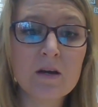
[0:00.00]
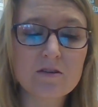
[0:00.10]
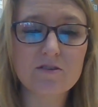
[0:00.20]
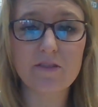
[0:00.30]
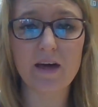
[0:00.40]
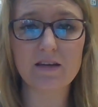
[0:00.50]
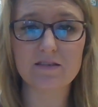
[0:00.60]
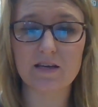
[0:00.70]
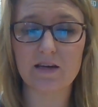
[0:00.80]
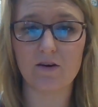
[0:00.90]
So that
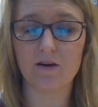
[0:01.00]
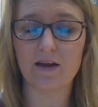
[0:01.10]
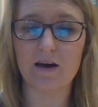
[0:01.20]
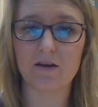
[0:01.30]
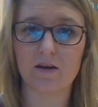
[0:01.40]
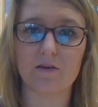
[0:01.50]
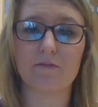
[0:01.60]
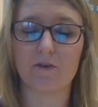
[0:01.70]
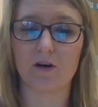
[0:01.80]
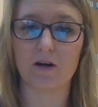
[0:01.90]
is it on how to
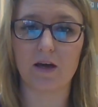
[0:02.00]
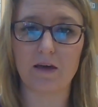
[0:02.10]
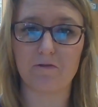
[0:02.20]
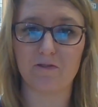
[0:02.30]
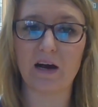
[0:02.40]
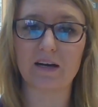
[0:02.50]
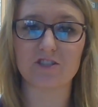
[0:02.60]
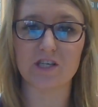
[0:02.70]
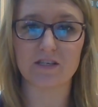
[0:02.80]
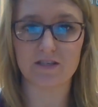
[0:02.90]
convert a
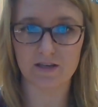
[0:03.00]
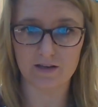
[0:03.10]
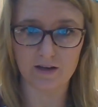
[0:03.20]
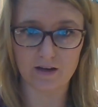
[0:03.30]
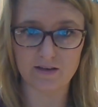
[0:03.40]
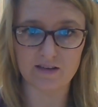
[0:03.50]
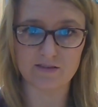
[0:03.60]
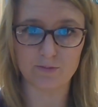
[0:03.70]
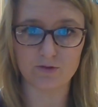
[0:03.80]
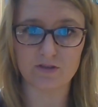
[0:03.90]
fraction to a
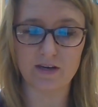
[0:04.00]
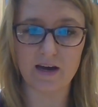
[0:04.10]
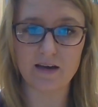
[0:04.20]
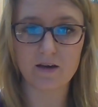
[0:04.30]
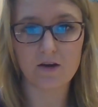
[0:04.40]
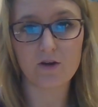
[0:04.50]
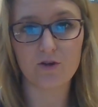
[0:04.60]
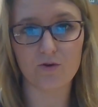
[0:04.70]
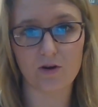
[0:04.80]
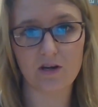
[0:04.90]
decimal today.
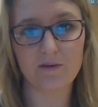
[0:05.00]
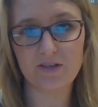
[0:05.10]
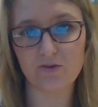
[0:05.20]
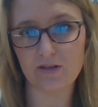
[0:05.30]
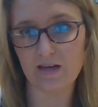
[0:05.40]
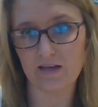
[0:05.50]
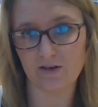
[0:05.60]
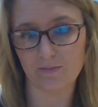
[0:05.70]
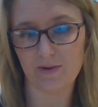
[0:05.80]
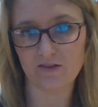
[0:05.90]
You're going to be doing that
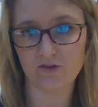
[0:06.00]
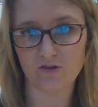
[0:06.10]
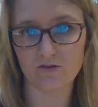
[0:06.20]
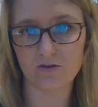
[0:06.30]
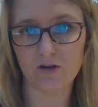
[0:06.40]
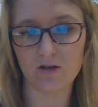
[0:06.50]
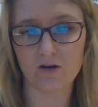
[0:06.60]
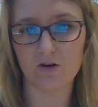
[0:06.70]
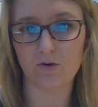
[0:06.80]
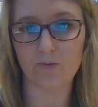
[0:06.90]
in your math journal,
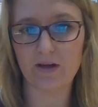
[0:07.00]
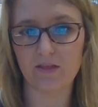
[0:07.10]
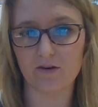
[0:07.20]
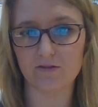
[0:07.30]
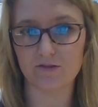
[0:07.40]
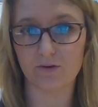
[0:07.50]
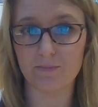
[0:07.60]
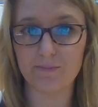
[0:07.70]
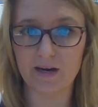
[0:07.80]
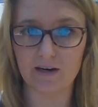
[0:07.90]
along with also
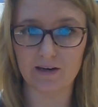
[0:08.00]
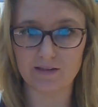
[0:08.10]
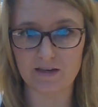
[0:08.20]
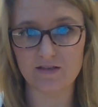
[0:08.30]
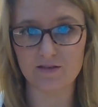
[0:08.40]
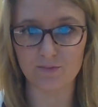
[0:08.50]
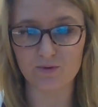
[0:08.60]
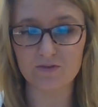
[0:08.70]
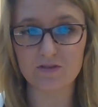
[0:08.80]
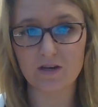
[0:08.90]
comparing
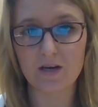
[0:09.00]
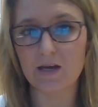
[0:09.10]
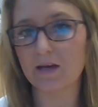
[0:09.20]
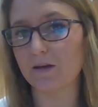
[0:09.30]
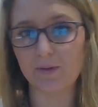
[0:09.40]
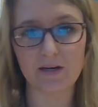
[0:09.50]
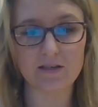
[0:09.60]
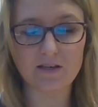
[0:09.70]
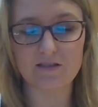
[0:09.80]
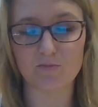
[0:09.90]
decimals. And
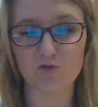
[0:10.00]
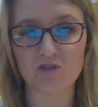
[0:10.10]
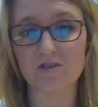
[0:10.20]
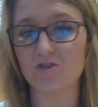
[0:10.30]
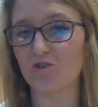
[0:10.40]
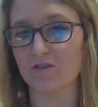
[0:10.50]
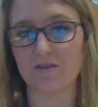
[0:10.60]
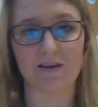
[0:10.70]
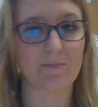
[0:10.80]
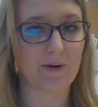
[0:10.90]
comparing decimals is just
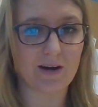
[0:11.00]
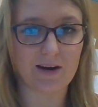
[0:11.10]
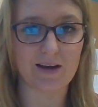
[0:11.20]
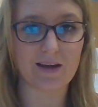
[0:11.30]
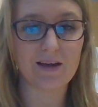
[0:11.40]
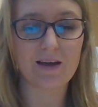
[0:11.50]
like comparing